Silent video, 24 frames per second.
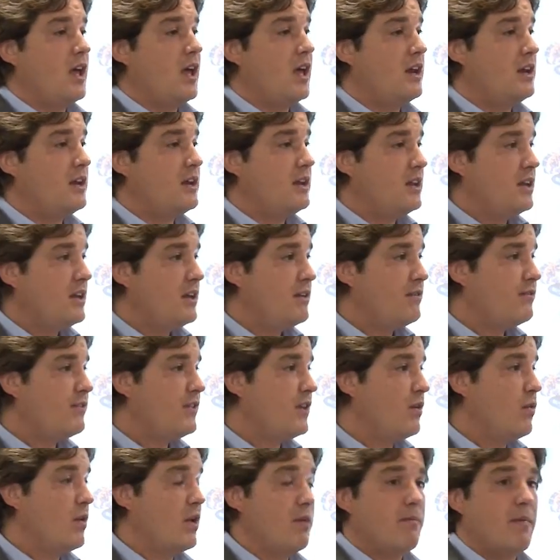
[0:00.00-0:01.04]
And if
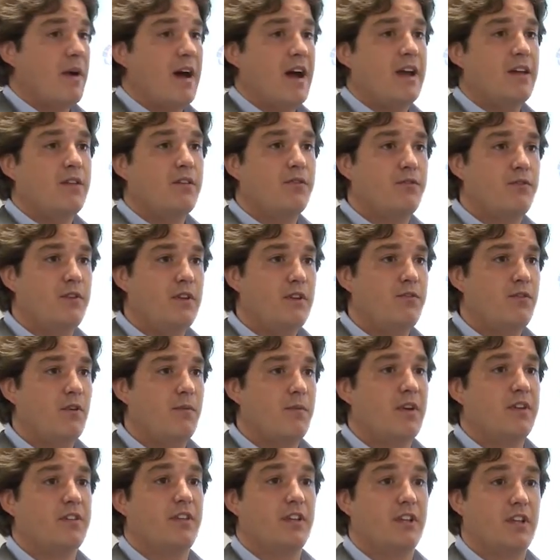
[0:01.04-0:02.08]
they want to buy the feed
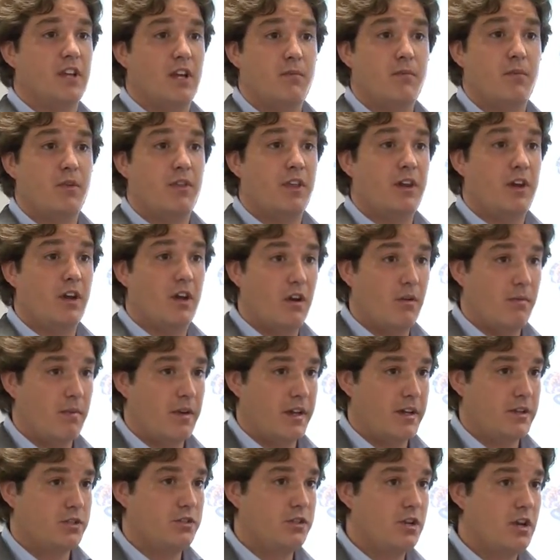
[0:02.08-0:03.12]
from us, they can, but they're not
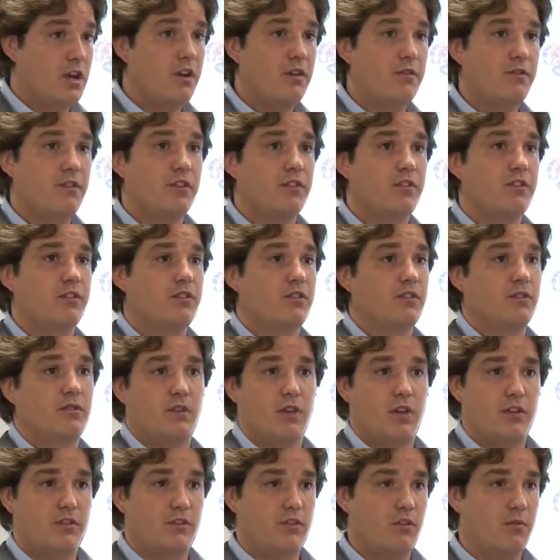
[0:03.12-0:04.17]
obliged. None of this is
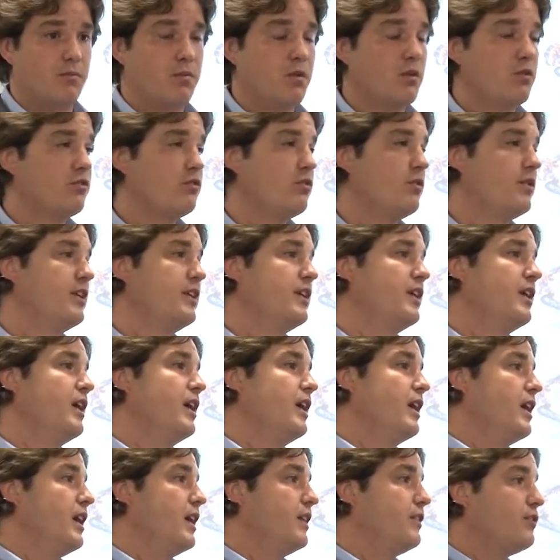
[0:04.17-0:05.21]
it's compulsory.
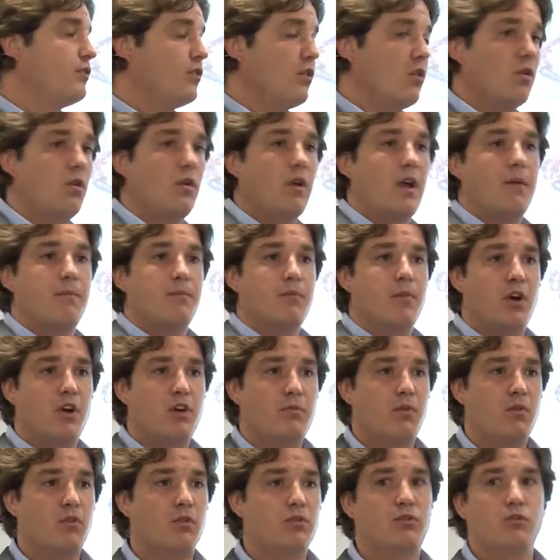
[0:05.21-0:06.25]
It's all
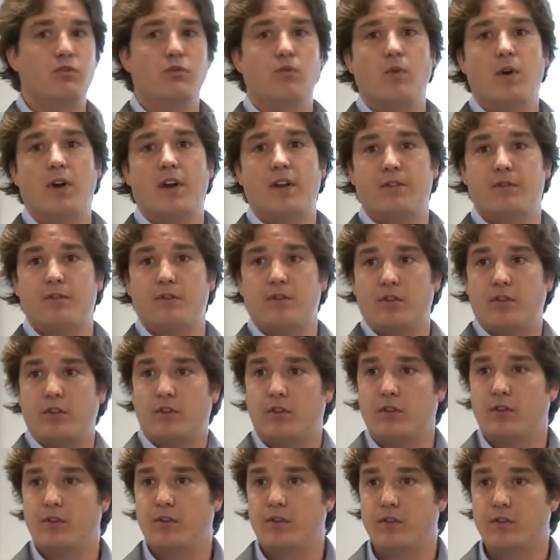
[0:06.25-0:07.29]
moddable to whatever the,
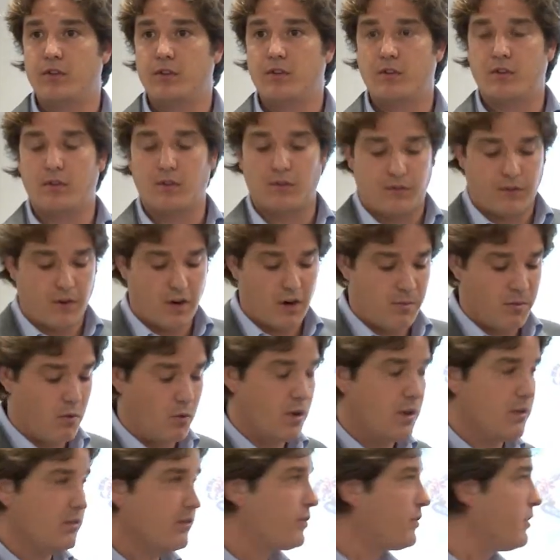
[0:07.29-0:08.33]
the, the farmer
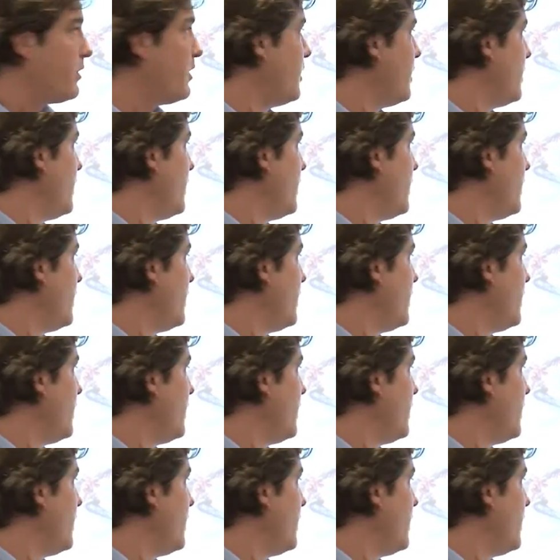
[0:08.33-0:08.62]
wants.